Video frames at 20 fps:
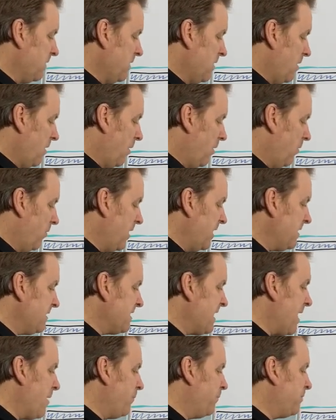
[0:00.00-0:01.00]
All right,
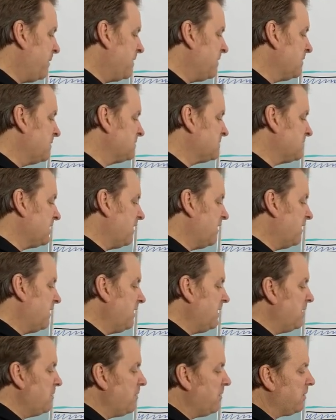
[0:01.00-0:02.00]
now, because
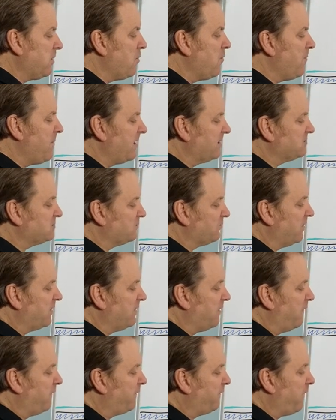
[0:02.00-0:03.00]
you know, you imagine,
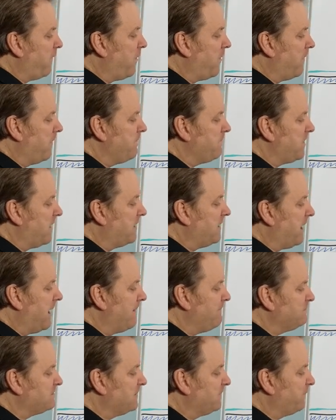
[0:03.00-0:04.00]
right, a firm, an
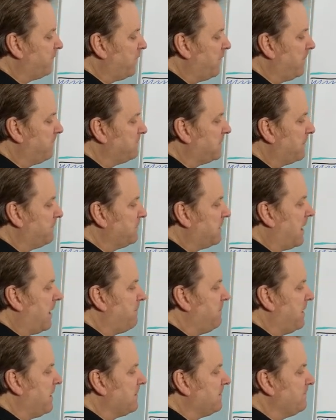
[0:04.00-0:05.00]
emptying firm can
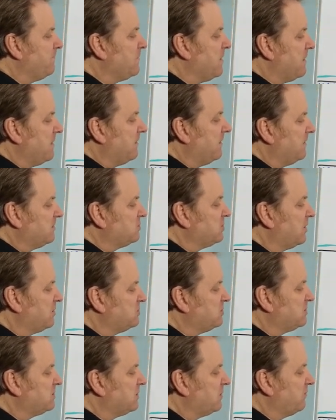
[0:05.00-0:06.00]
come in, uh,
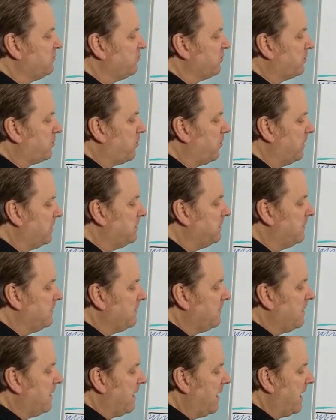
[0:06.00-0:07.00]
charge you 200 quid,
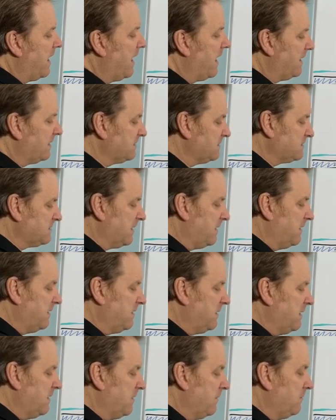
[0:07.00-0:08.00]
and, uh,
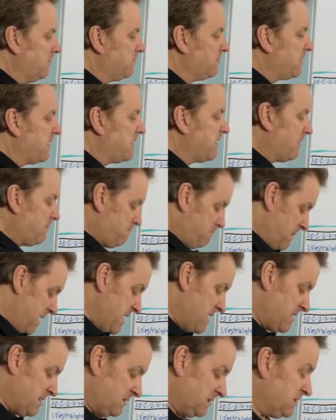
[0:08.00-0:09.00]
you know, they can
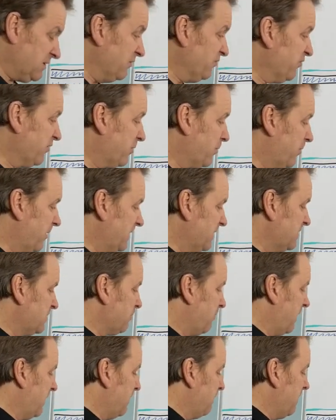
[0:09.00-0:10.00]
make 200 quid in
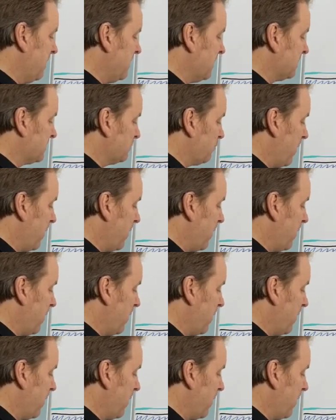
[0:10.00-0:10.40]
20 minutes.